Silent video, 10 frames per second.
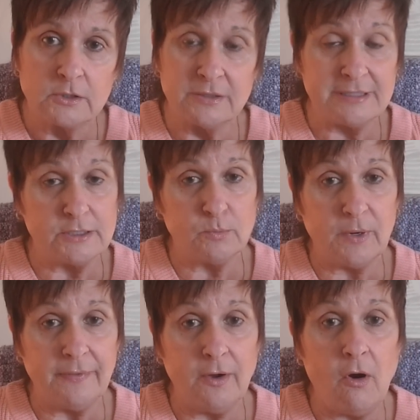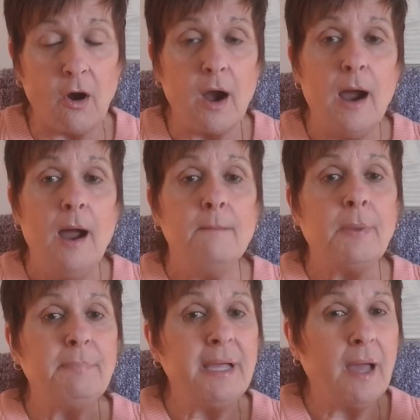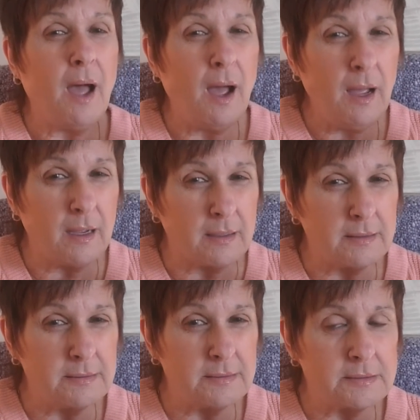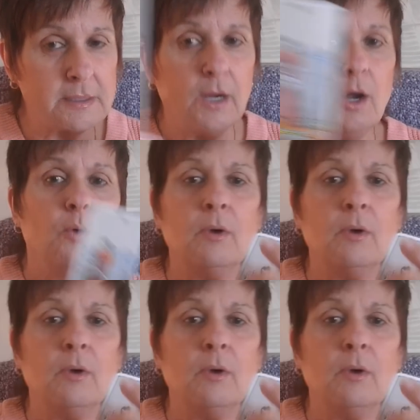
So this is where they are. But because